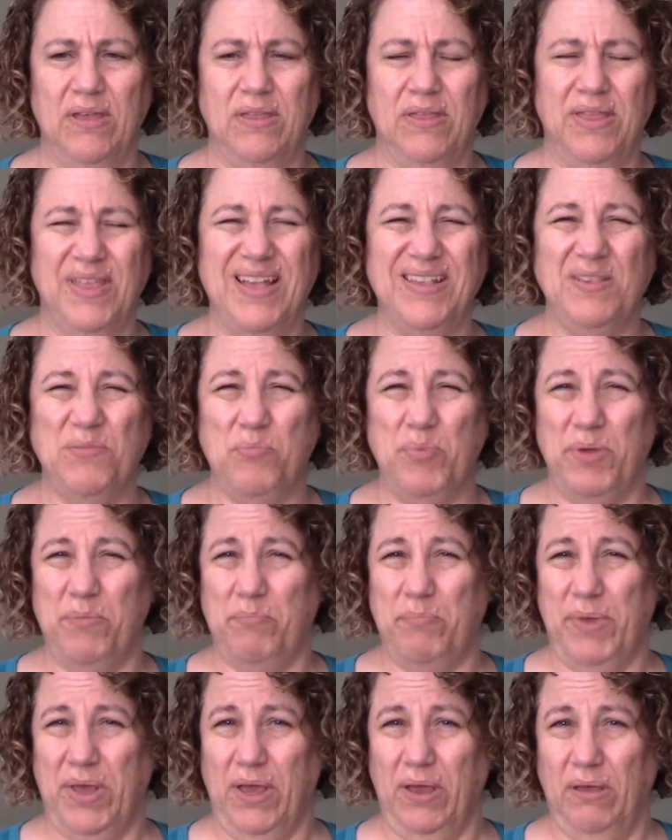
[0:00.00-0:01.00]
That's a bit
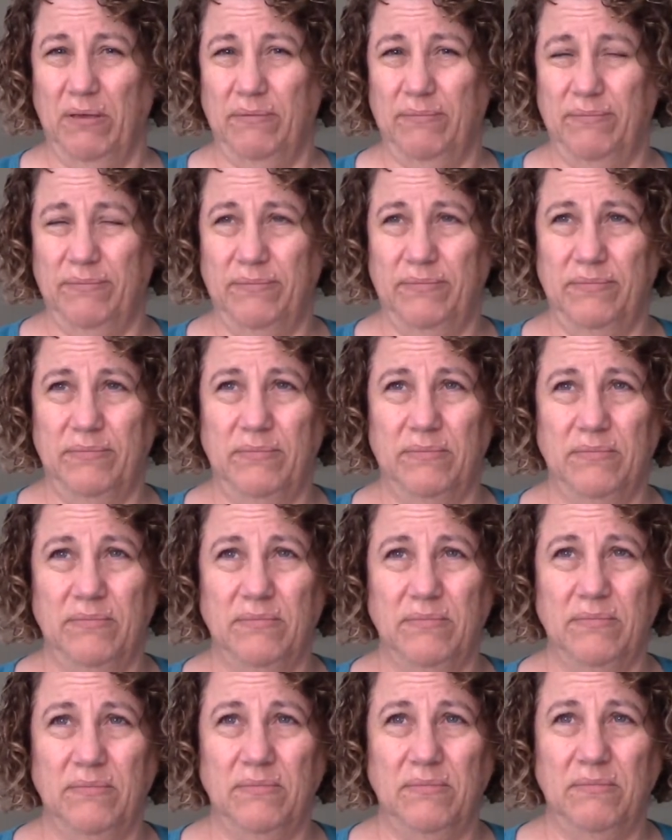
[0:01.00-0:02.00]
big.
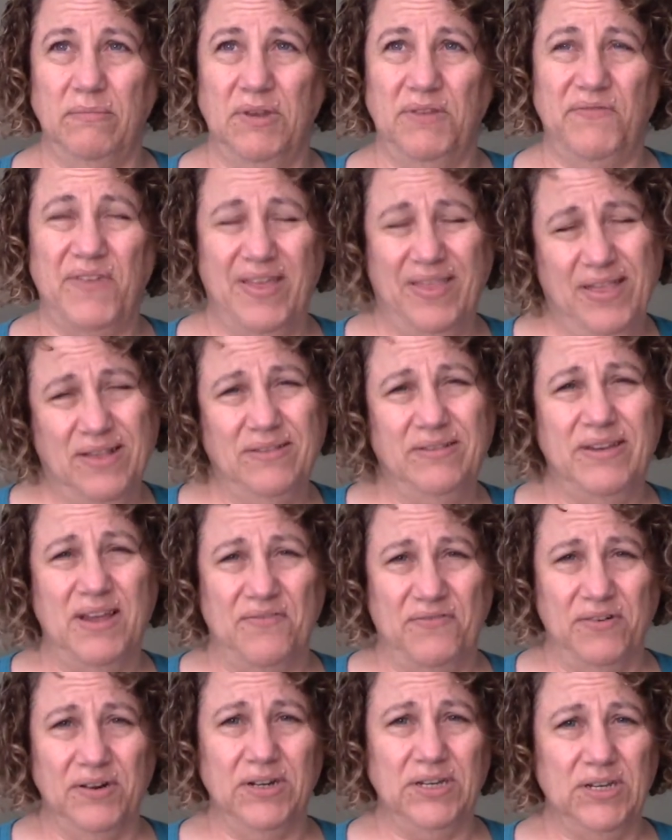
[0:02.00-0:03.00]
In fact, that's
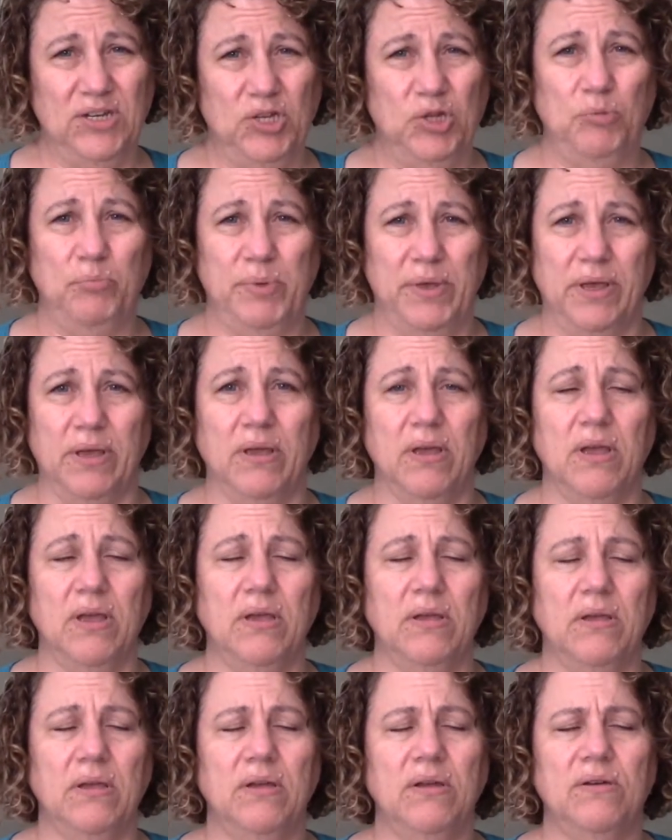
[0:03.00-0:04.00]
definitely too big
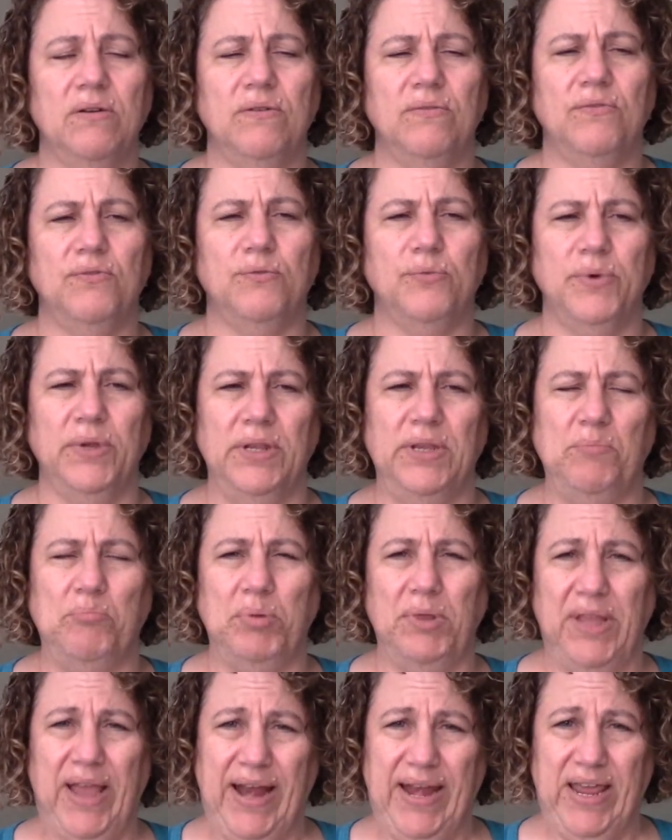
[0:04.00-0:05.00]
for really
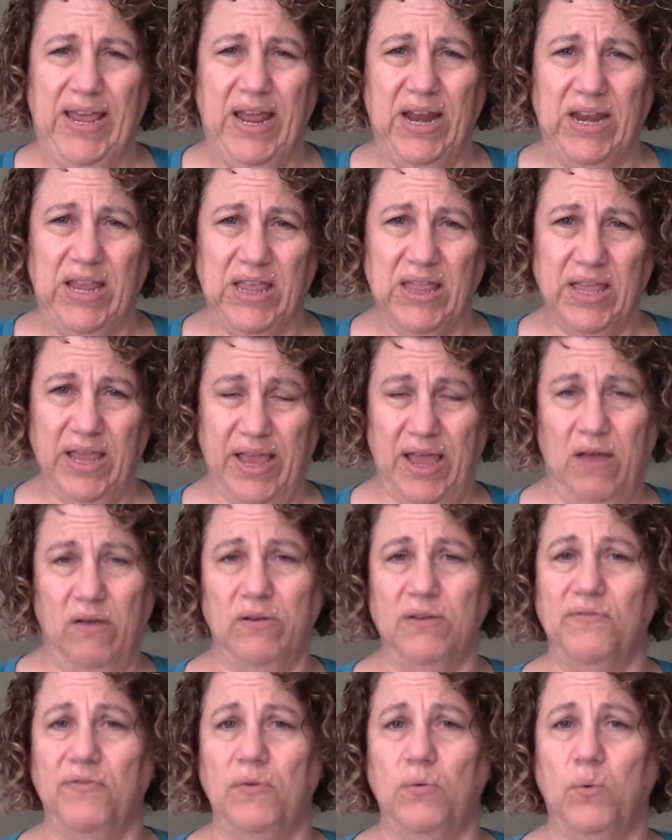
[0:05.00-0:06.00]
planning anything out
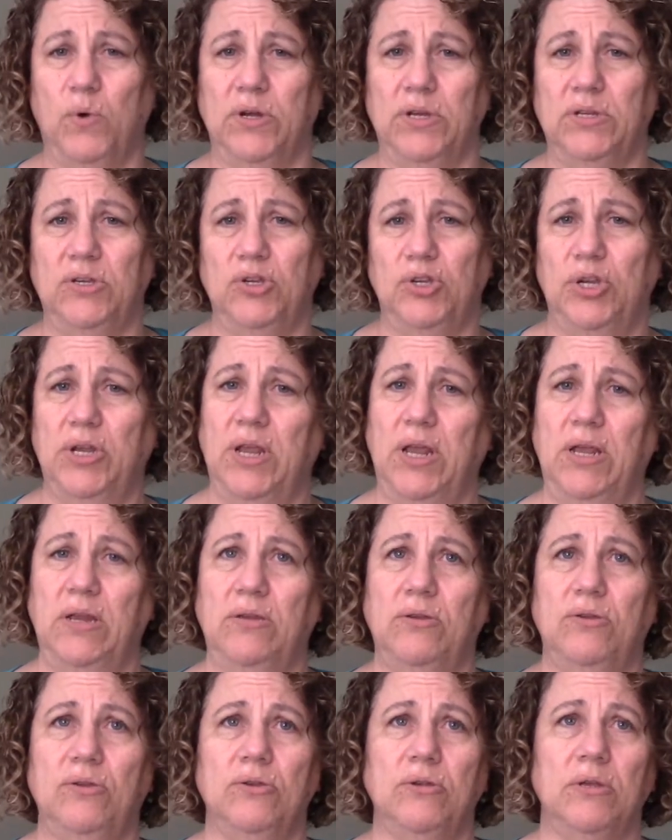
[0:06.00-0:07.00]
if you want to
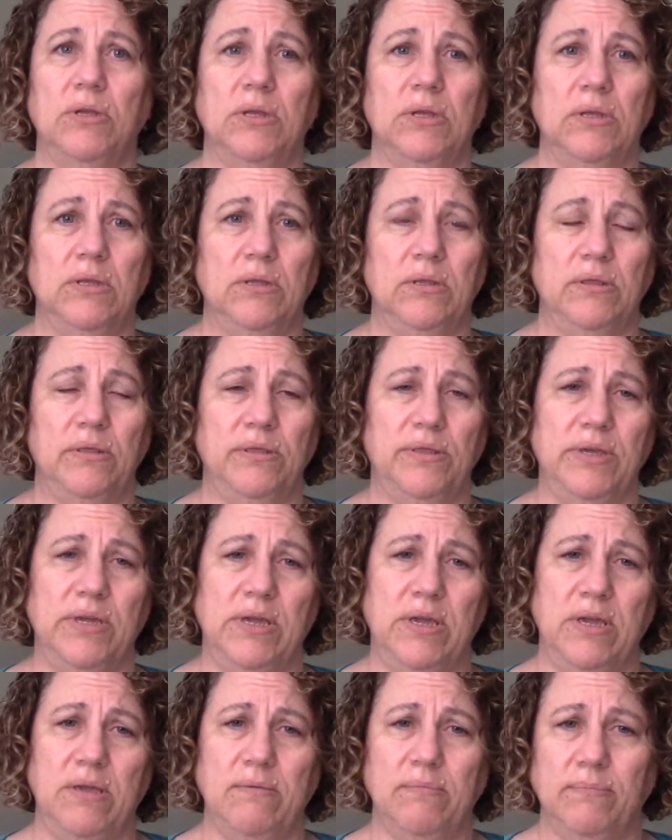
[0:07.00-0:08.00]
change
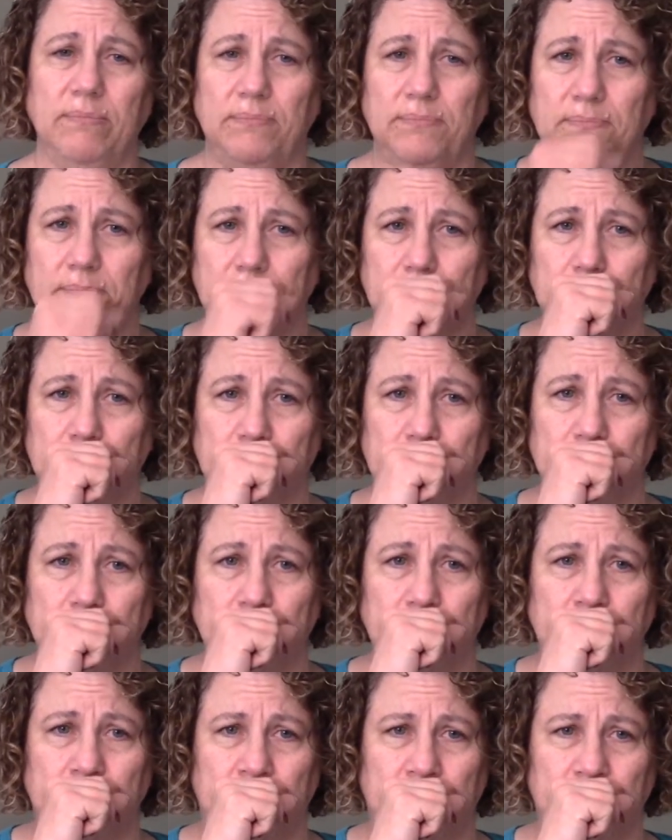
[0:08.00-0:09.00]
the,
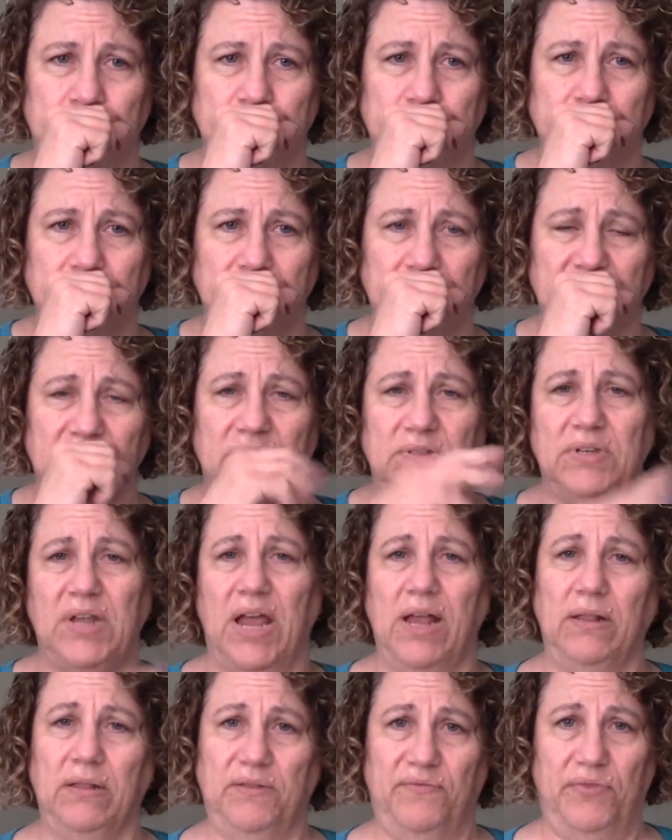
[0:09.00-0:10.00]
the
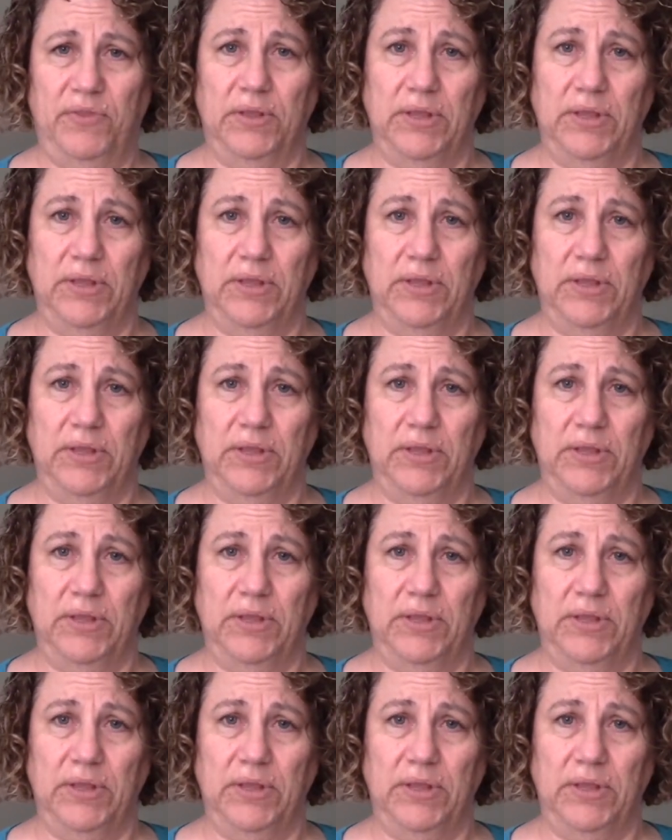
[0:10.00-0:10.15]
style of the